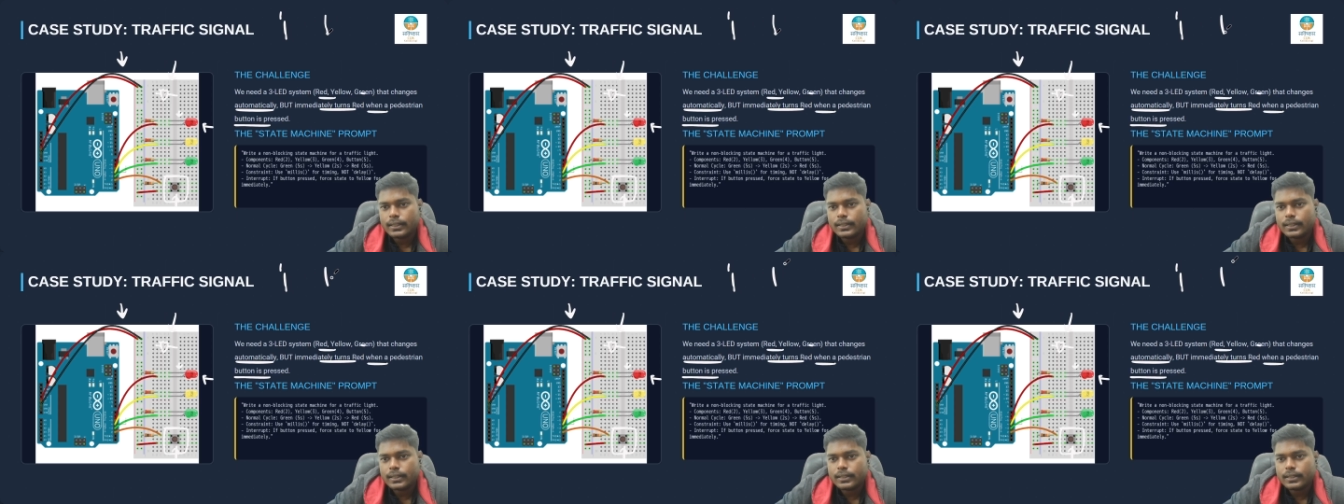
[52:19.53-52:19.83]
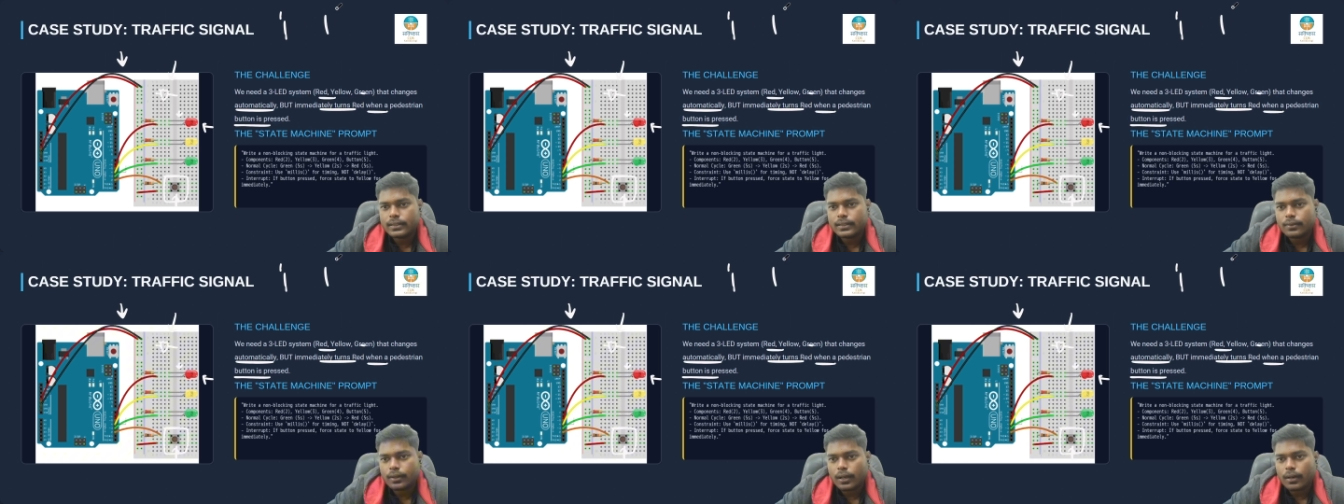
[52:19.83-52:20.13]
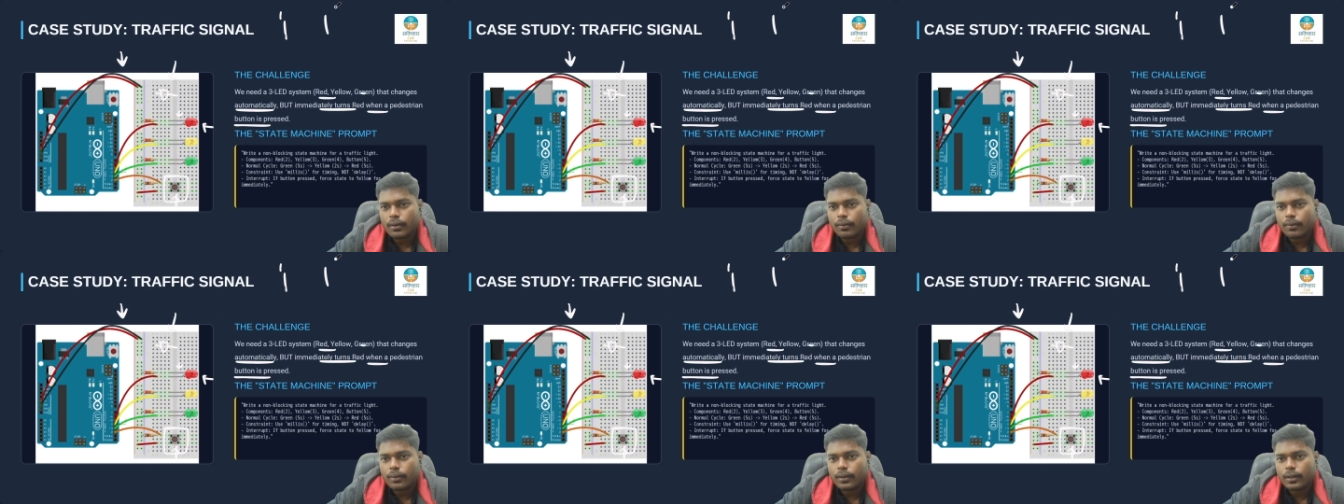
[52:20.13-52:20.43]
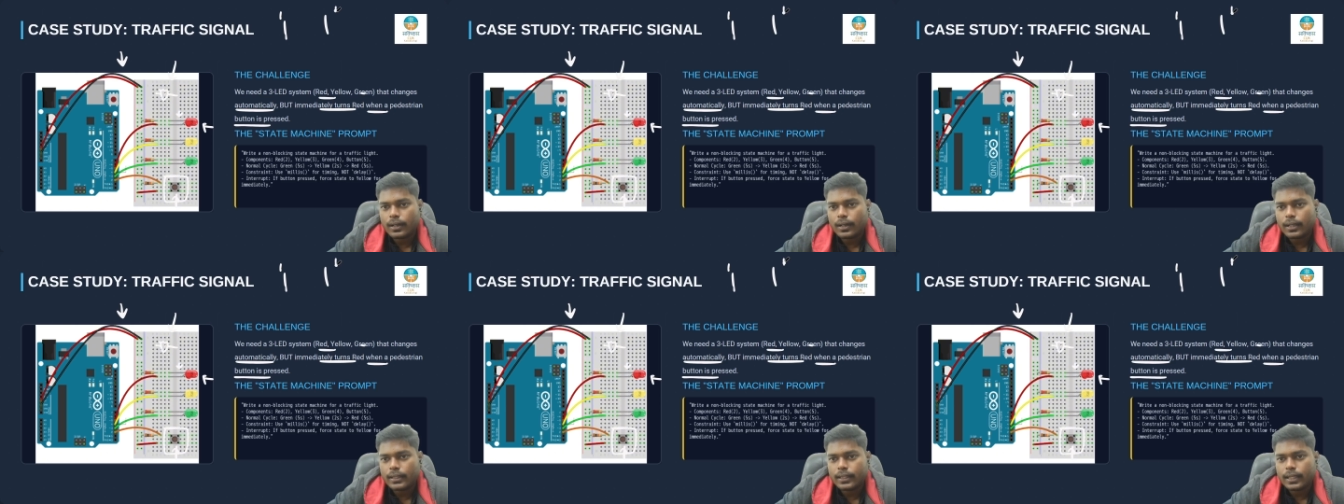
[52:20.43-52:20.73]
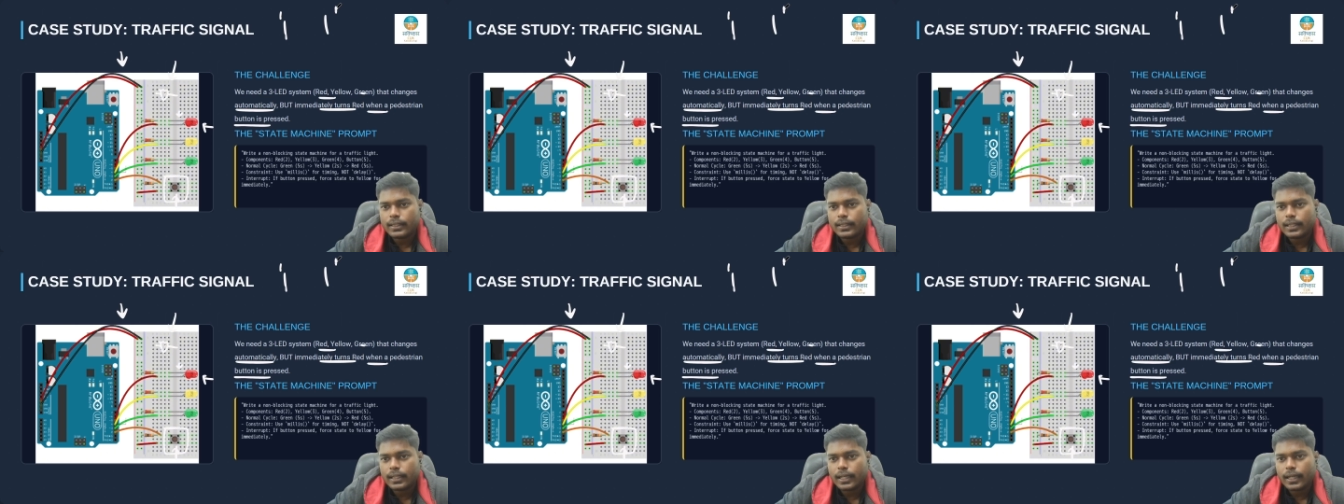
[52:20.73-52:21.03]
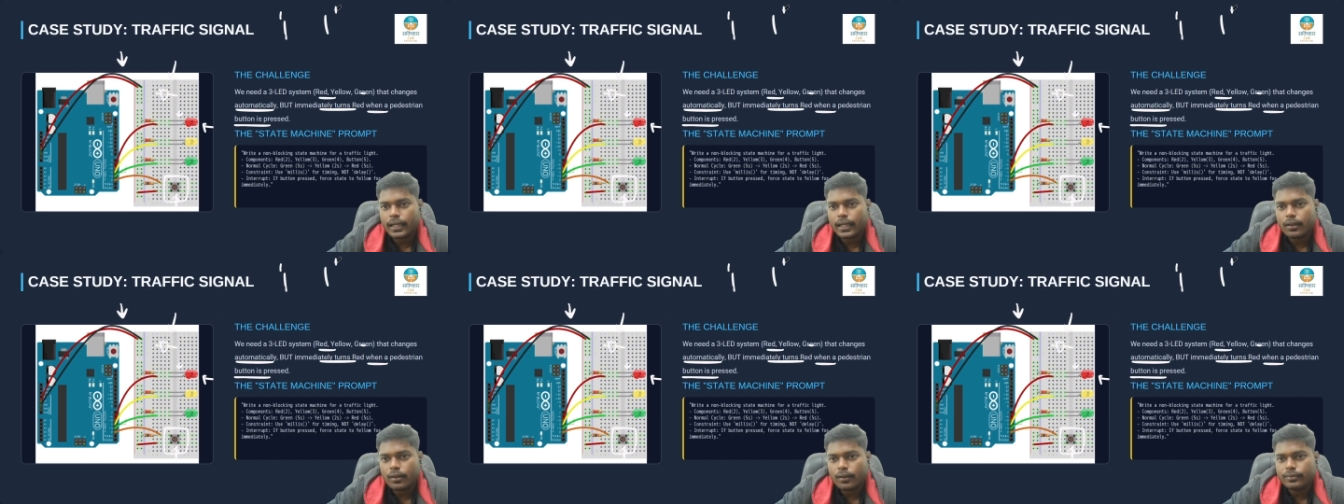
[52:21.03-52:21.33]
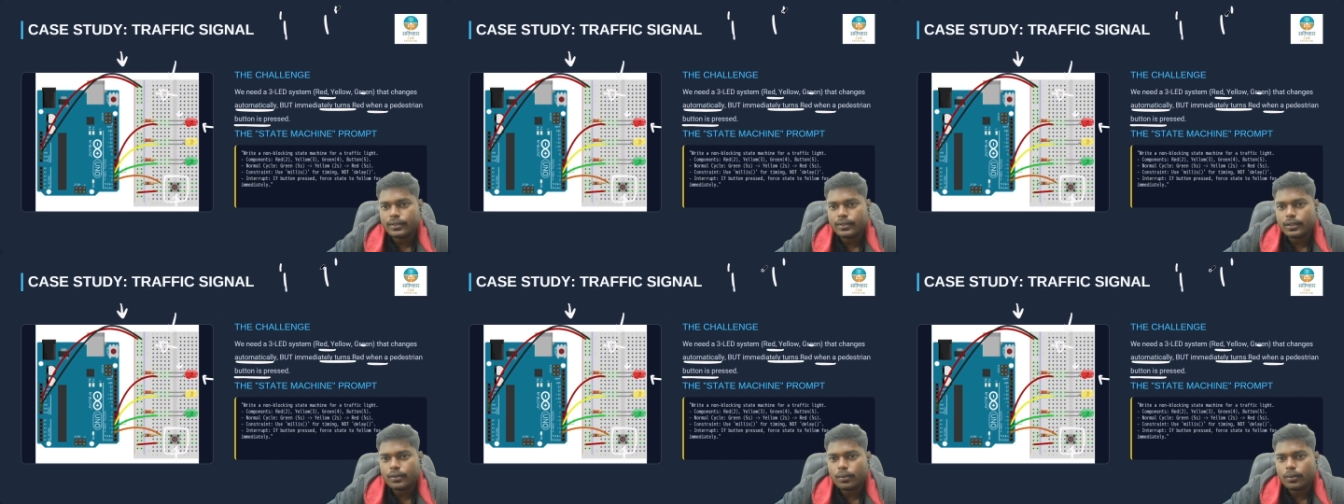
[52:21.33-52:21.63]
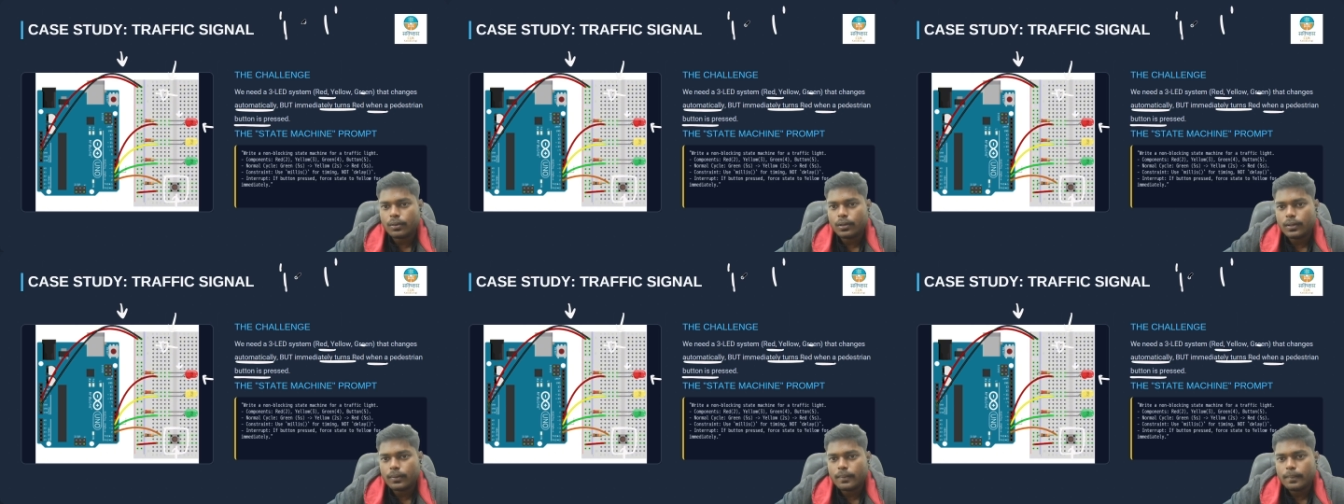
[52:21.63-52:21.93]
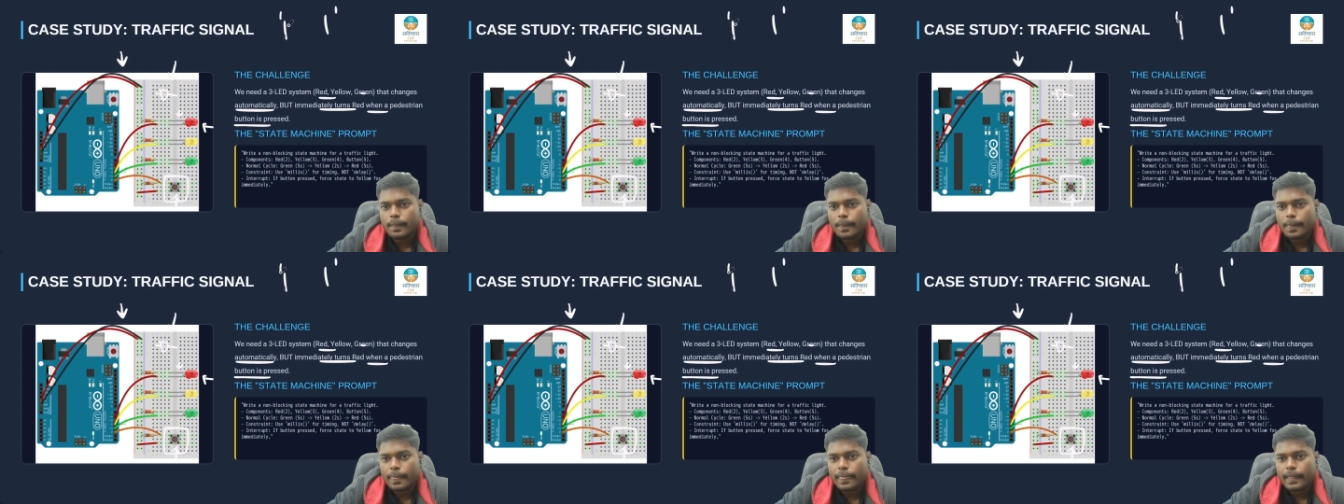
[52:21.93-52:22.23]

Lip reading: this is our another end of the road,